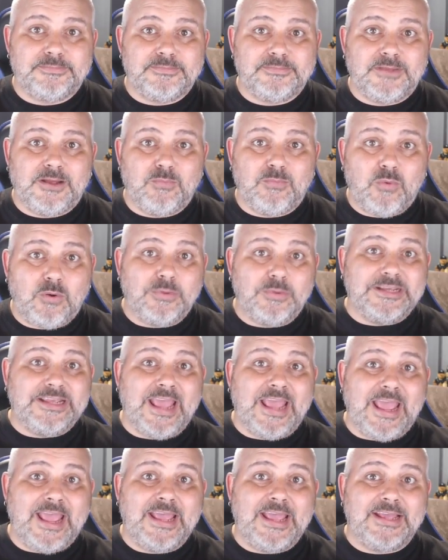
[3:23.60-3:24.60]
And what we
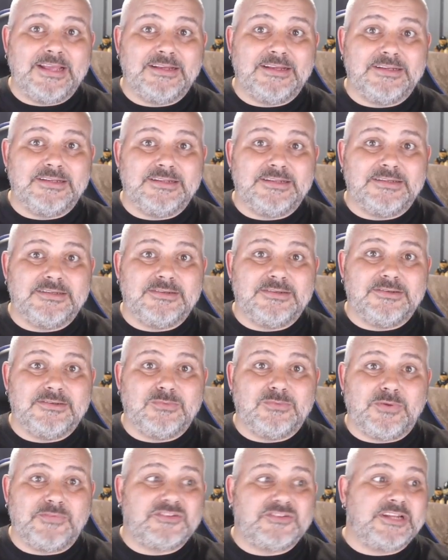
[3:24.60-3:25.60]
get,
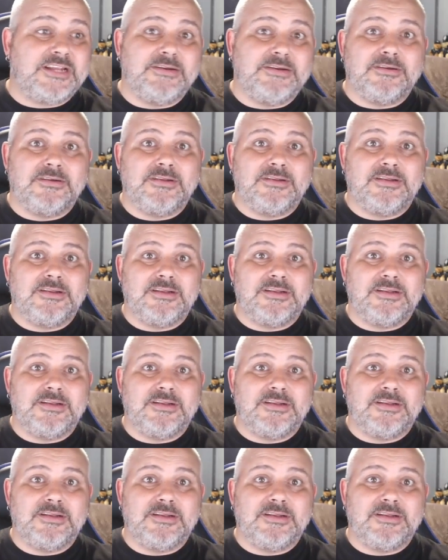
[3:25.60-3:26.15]
we've seen,